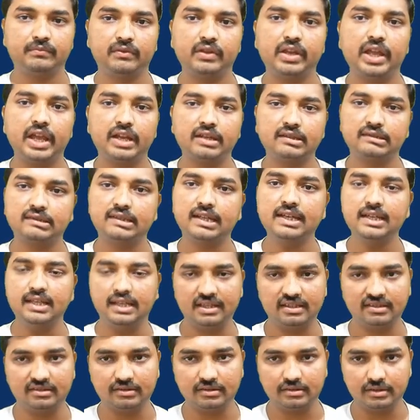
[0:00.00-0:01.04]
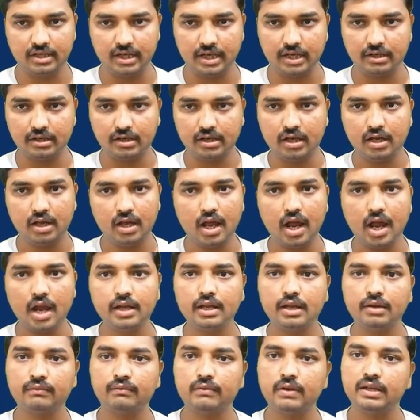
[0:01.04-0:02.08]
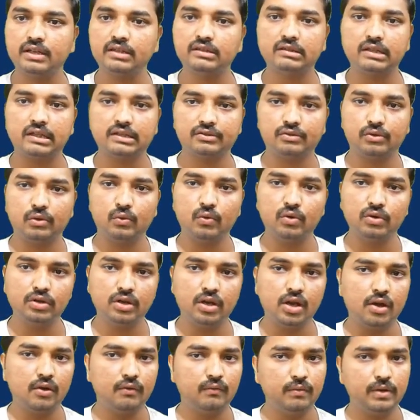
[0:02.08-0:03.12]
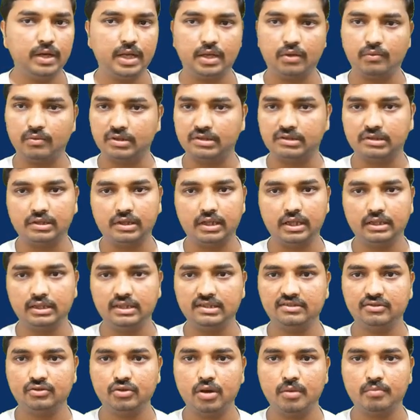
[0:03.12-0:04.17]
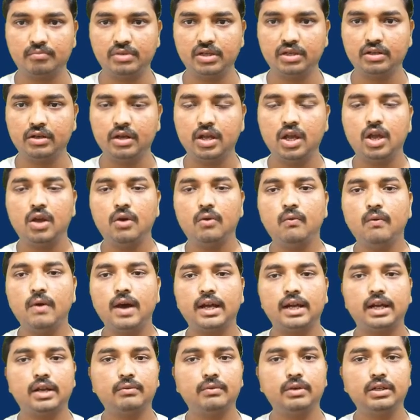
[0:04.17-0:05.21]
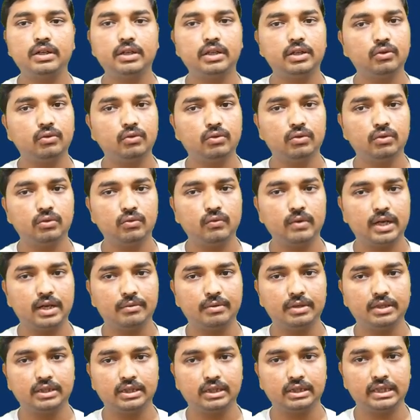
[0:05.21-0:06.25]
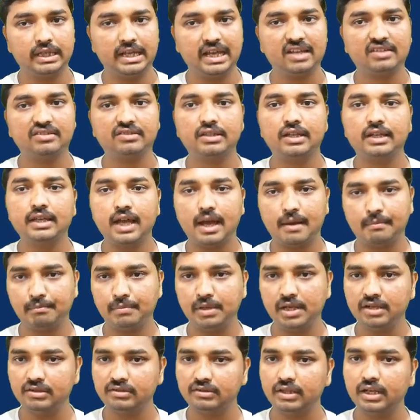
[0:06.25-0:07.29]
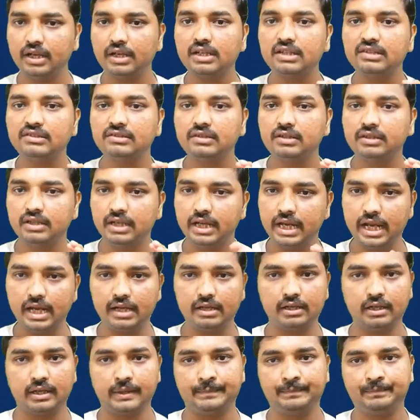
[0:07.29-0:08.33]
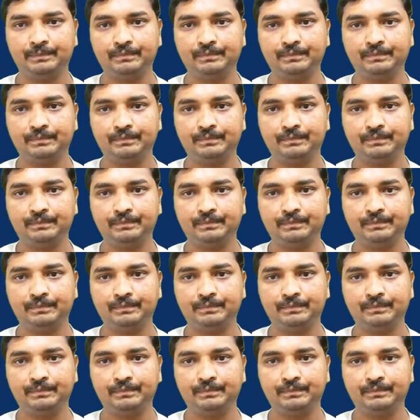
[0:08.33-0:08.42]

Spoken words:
Xi is data and fi is actually what? Frequency. In this chapter, wherever xi appears, it is data.